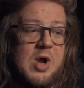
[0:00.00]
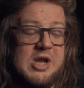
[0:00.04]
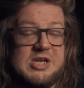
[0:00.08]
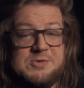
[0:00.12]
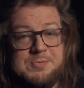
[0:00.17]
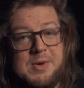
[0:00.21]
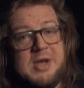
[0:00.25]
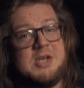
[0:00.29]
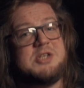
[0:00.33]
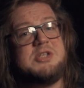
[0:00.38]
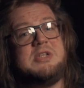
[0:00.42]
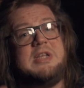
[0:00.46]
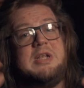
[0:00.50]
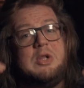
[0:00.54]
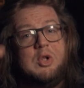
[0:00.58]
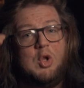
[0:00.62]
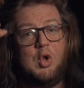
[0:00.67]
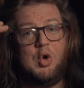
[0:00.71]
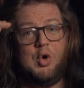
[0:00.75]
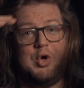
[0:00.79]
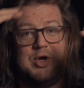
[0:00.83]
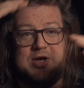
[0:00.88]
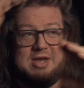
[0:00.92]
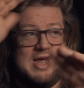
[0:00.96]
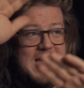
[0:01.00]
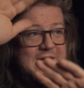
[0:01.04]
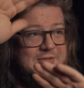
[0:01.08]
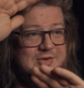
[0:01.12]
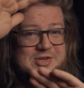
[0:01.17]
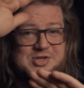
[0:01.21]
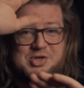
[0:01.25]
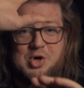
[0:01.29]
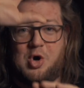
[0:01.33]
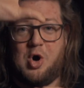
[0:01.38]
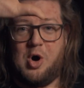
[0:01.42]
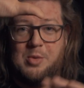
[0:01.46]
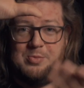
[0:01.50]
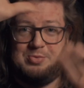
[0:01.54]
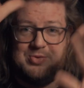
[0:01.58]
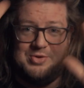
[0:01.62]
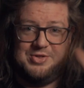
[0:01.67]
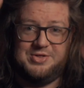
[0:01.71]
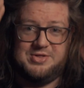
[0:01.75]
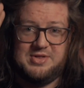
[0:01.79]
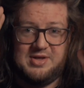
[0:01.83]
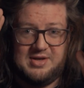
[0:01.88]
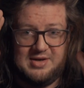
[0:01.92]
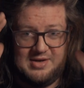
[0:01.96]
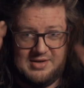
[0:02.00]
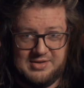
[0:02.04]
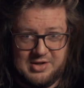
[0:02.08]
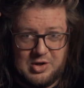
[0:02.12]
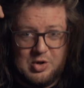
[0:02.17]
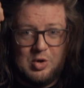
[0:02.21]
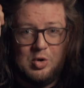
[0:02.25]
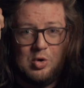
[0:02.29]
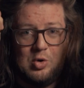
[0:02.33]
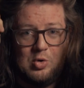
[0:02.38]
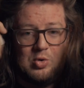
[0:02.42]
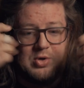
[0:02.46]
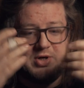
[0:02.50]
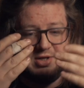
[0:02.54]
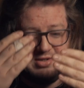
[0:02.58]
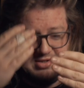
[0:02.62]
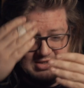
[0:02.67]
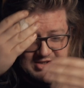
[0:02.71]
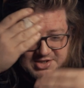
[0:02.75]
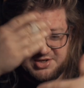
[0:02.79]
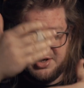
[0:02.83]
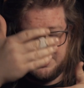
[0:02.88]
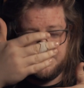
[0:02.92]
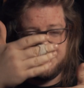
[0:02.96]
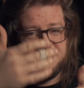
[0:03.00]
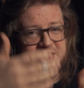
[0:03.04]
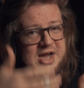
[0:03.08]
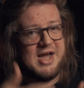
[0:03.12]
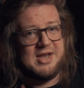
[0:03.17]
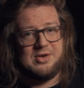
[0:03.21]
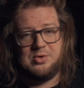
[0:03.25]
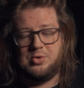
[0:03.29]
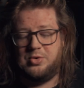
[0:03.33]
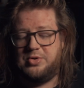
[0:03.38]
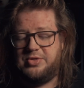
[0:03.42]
especially look at the top with the cloak and the sort of shadow,